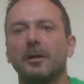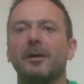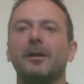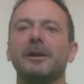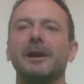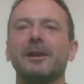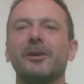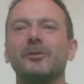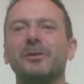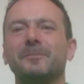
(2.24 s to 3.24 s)
Hi,
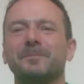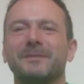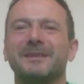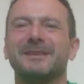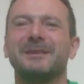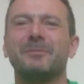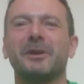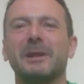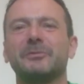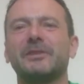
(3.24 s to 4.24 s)
hello.
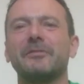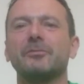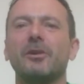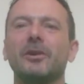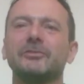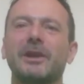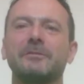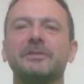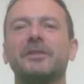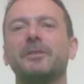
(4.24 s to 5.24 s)
My name is Devaraj
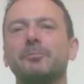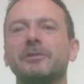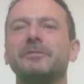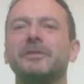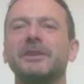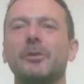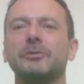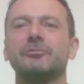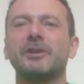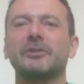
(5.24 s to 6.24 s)
and this is a brief video
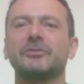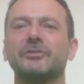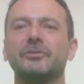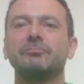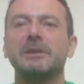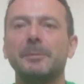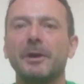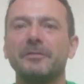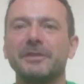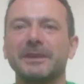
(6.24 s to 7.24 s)
introduction to
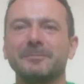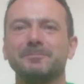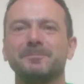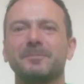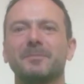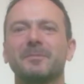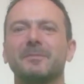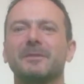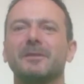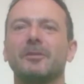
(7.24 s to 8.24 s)
rebirthing.
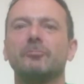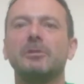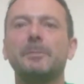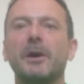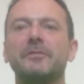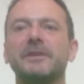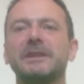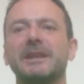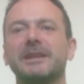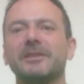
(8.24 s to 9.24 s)

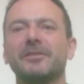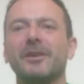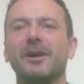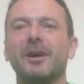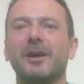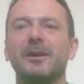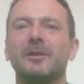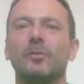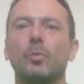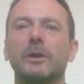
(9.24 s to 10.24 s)
Rebirthing is
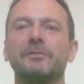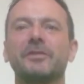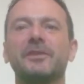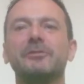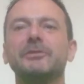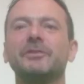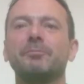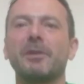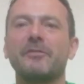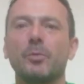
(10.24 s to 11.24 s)
one of a series of
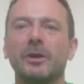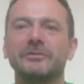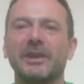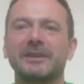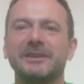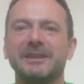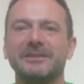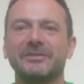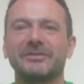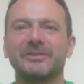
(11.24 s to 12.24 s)
breathwork
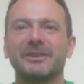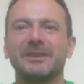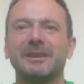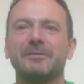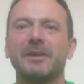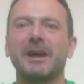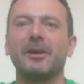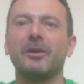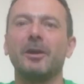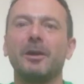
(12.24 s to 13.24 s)
techniques that
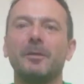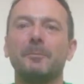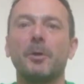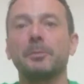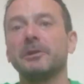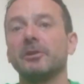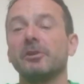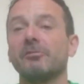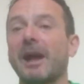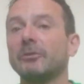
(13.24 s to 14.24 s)
are popularly
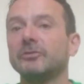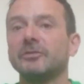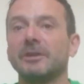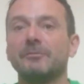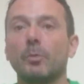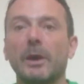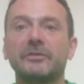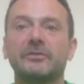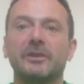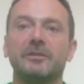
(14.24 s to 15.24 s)
around in the
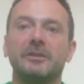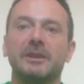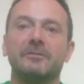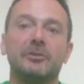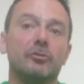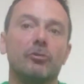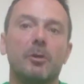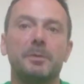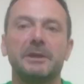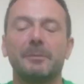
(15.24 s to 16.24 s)
West, in
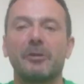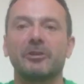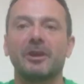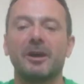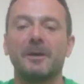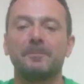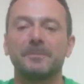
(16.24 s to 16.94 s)
Europe, in America.